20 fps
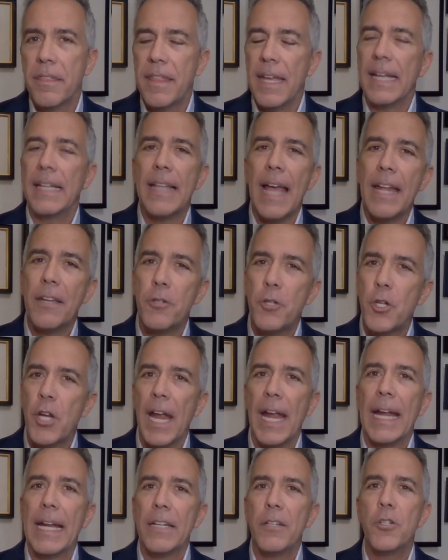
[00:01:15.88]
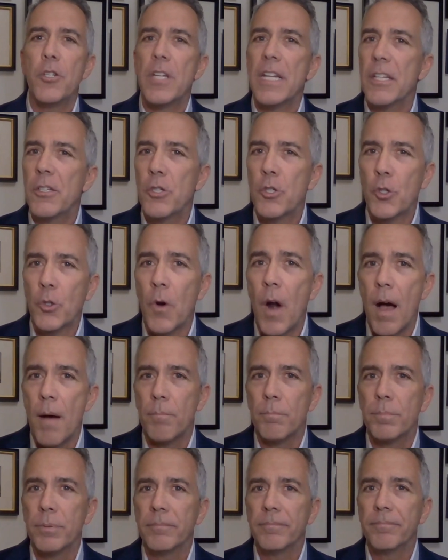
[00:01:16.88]
The thing yep. that changed is
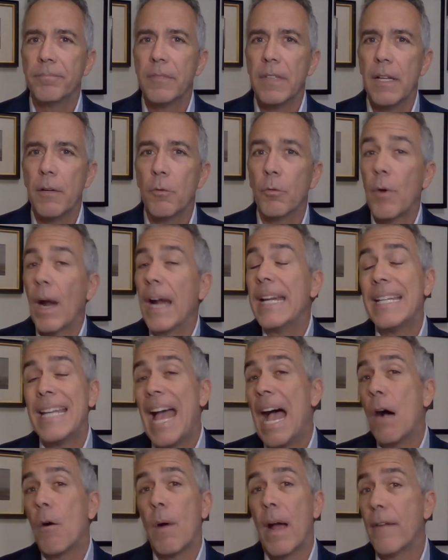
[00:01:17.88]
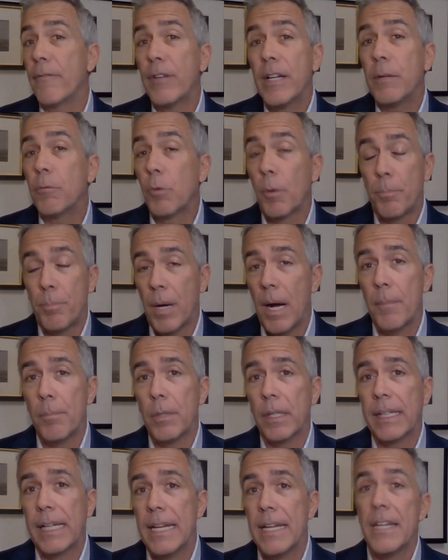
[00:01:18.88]
Trump. Right now, every
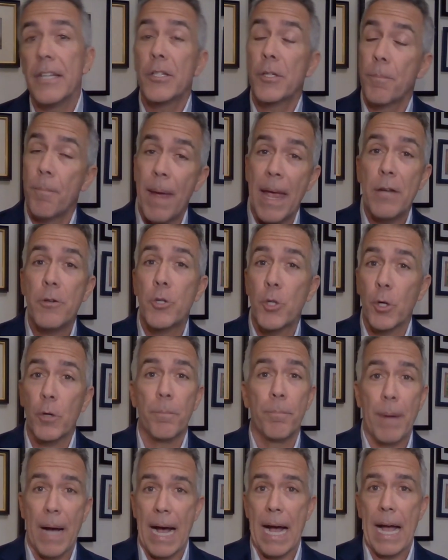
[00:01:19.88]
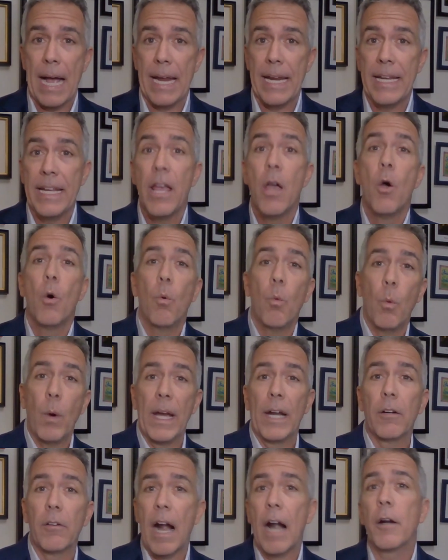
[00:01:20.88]
Republican is measured by
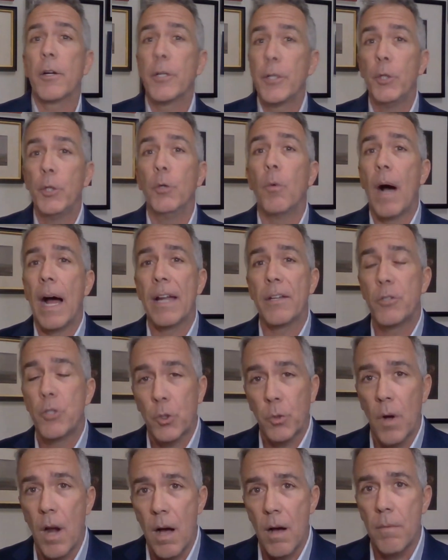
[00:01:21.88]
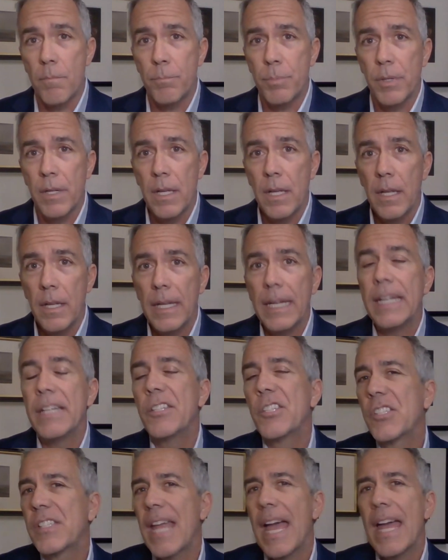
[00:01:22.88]
where are you on Trump
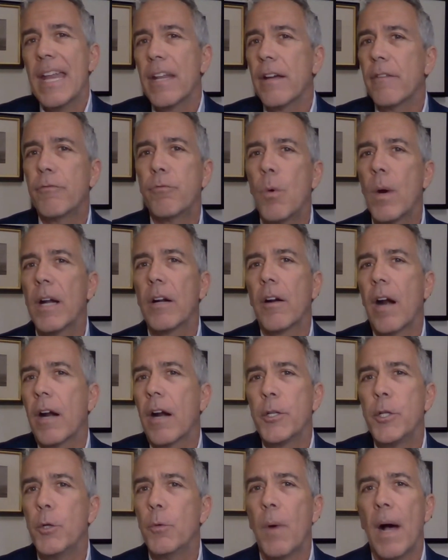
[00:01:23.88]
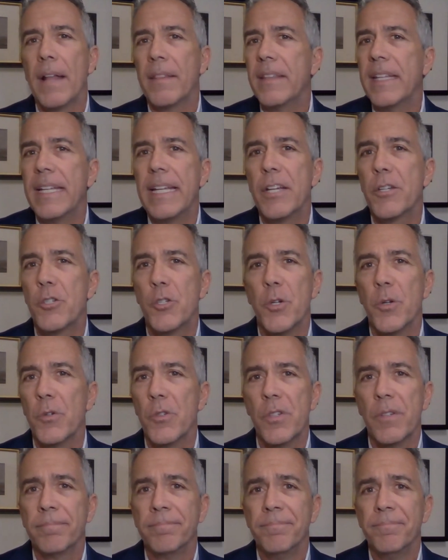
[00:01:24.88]
instead of where are you on the
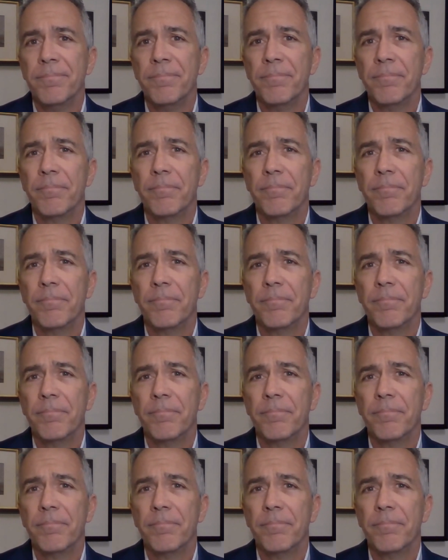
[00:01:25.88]
issues.